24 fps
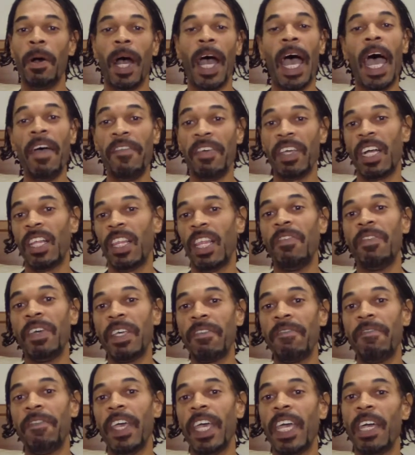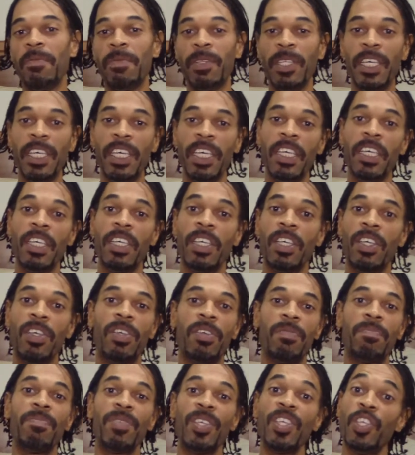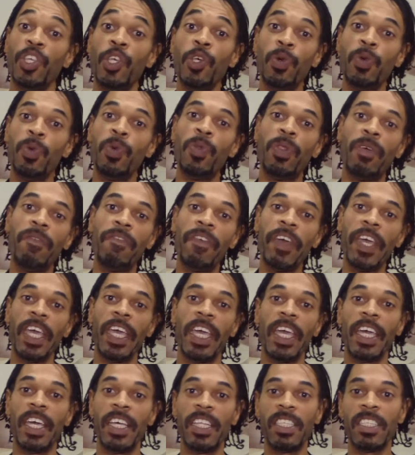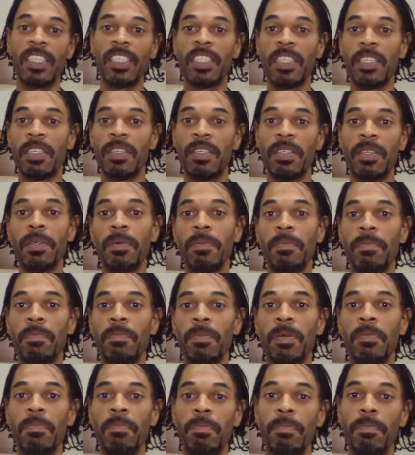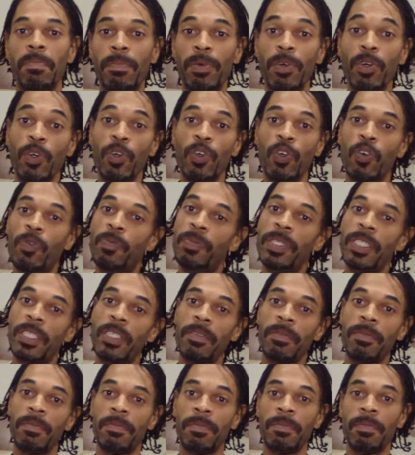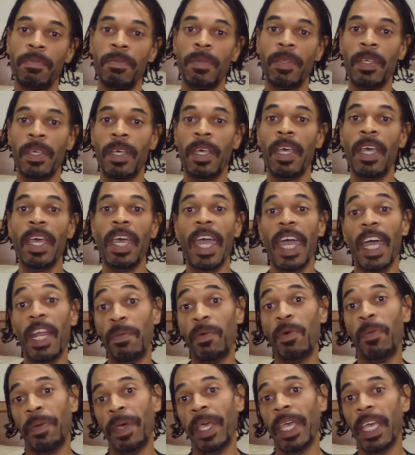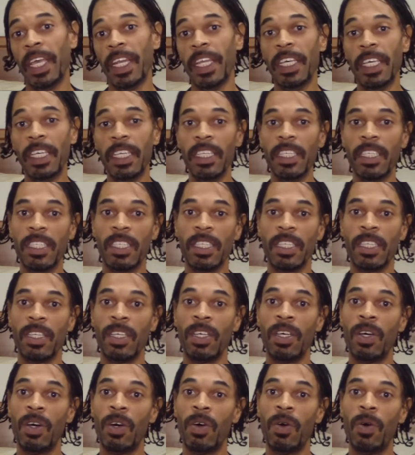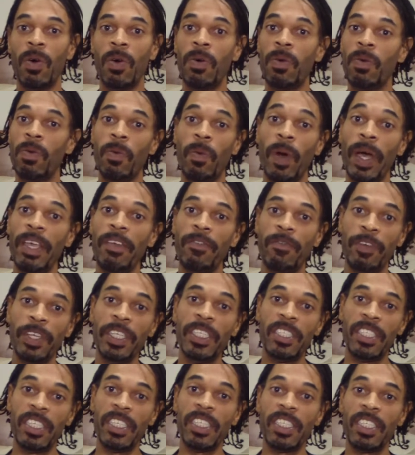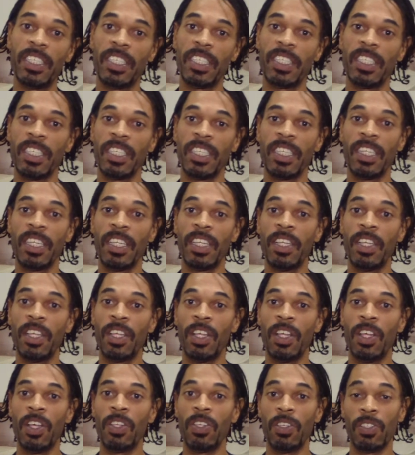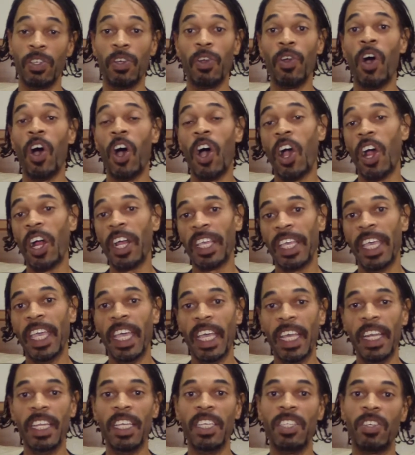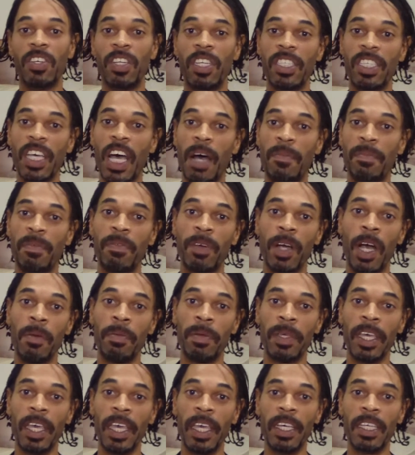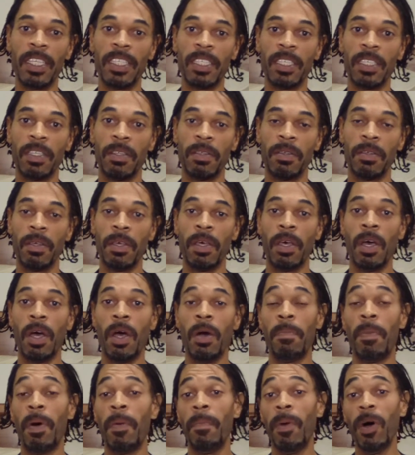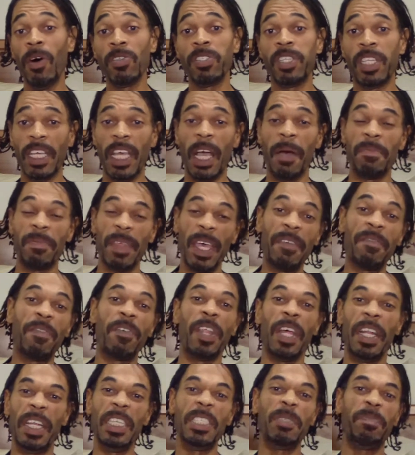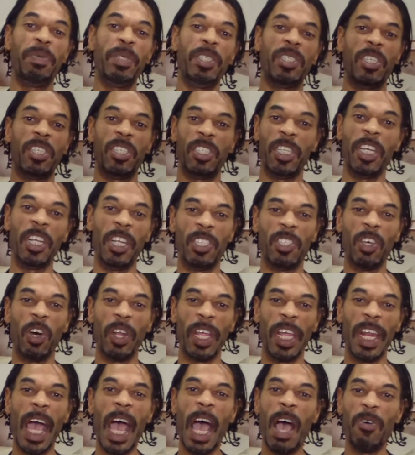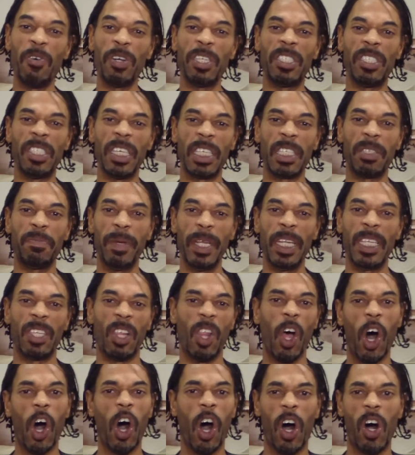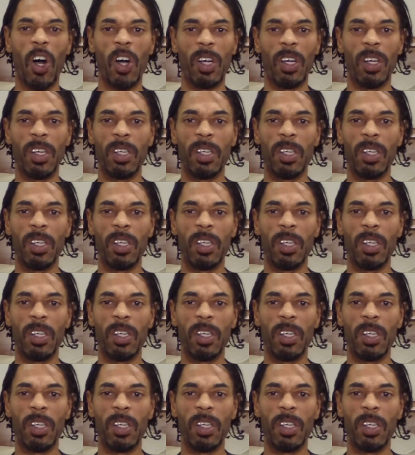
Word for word: having a loving family, you, the fans, boobs, edible panties, white Reese's, those little hard candies on the top of cupcakes. But mostly, I'm thankful that this piece of shit is only an hour and six minutes long.